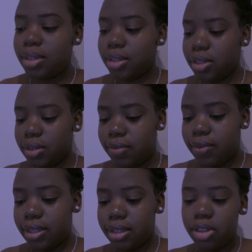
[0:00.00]
excuse if
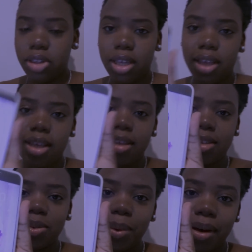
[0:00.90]
it's a little shaky.
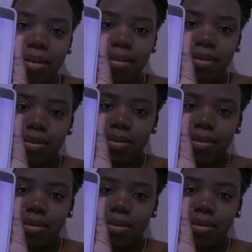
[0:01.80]
It's 12.